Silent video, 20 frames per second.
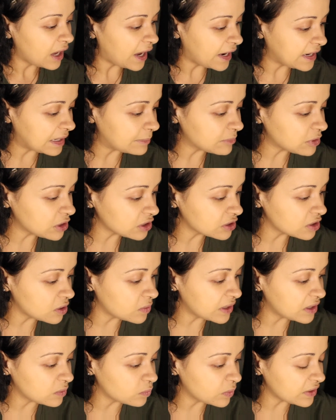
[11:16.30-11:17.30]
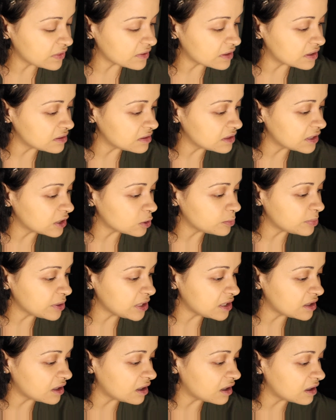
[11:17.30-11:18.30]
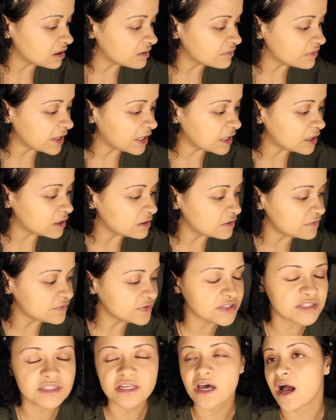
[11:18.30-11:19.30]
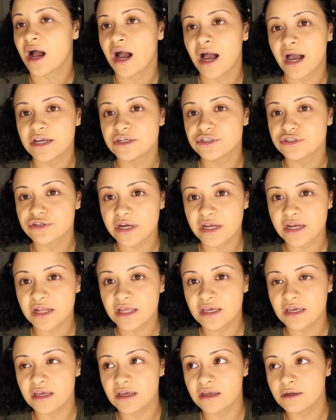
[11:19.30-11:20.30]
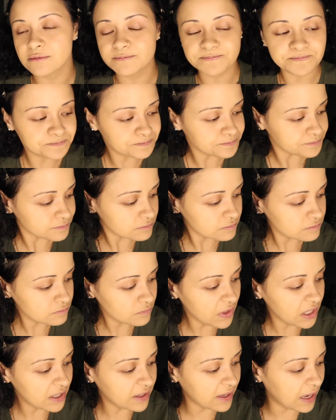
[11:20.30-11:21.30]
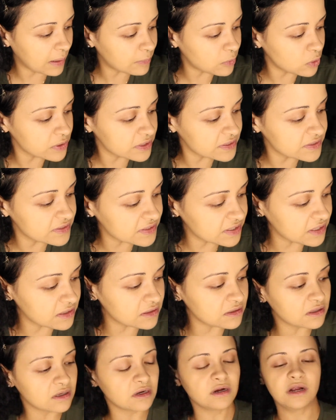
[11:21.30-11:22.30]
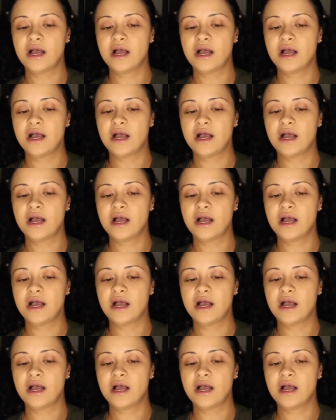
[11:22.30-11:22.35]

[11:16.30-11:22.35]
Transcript: am gonna go in with a little bit of e.l.f.'s Hydrating Camo Concealer.